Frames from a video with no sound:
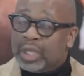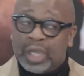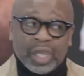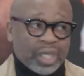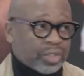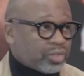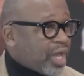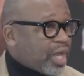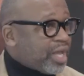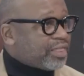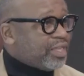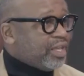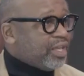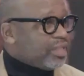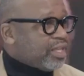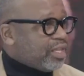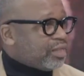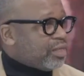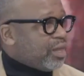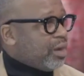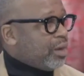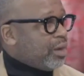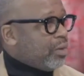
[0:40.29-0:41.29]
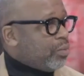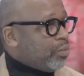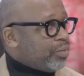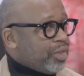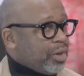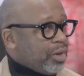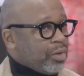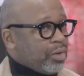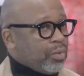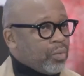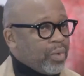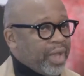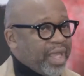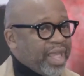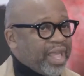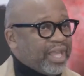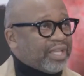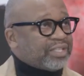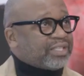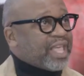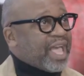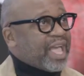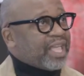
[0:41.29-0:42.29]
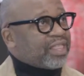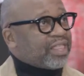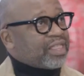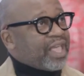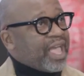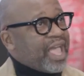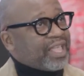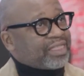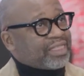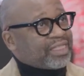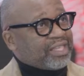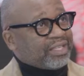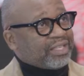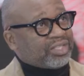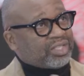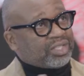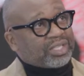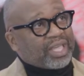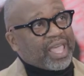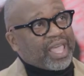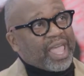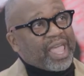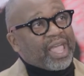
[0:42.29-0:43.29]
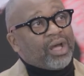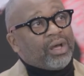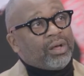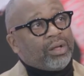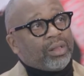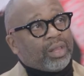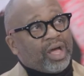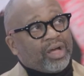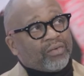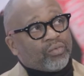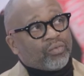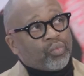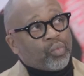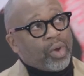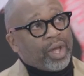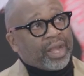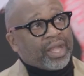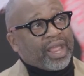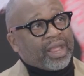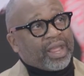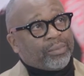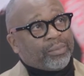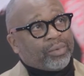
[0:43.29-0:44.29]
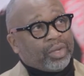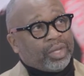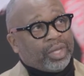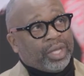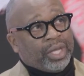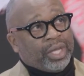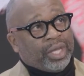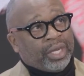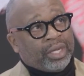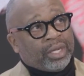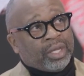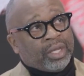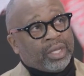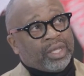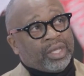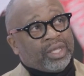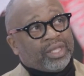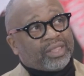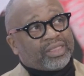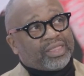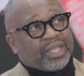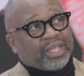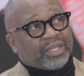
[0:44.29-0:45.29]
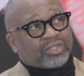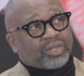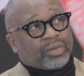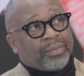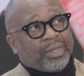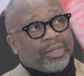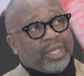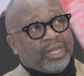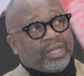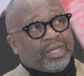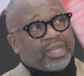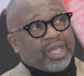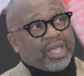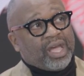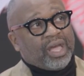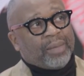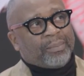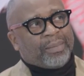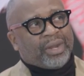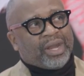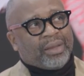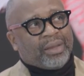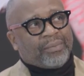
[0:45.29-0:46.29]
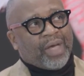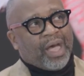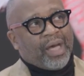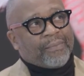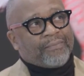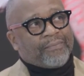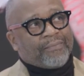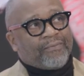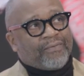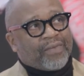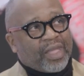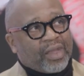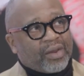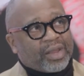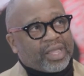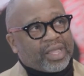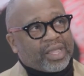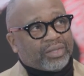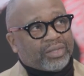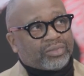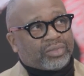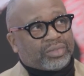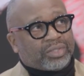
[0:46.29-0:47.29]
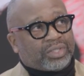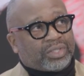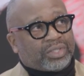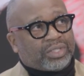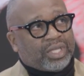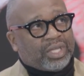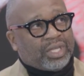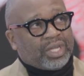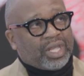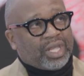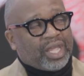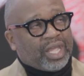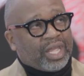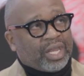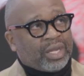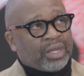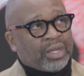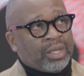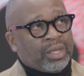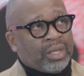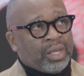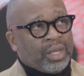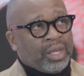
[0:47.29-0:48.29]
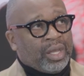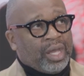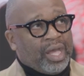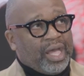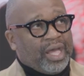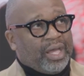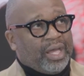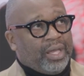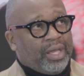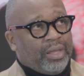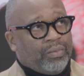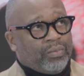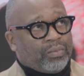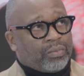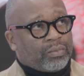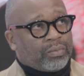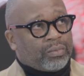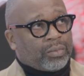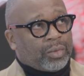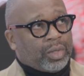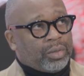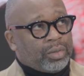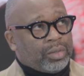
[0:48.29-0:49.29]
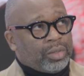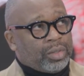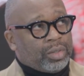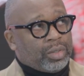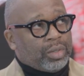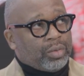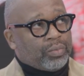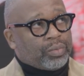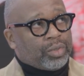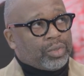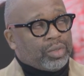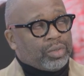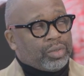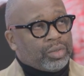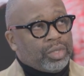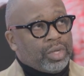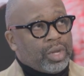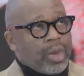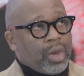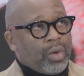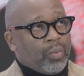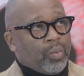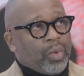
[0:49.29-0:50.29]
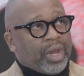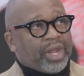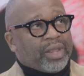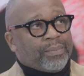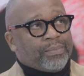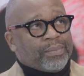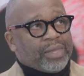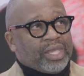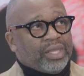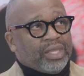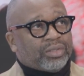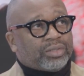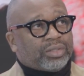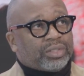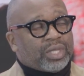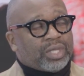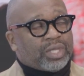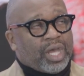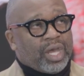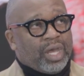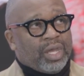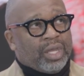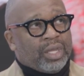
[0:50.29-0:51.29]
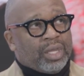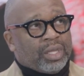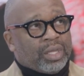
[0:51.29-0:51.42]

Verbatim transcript: And so I think that there are, there are ways that at this scale of one neighborhood, things are being done, but I'm, I'm very interested in, um, you know, what it means to,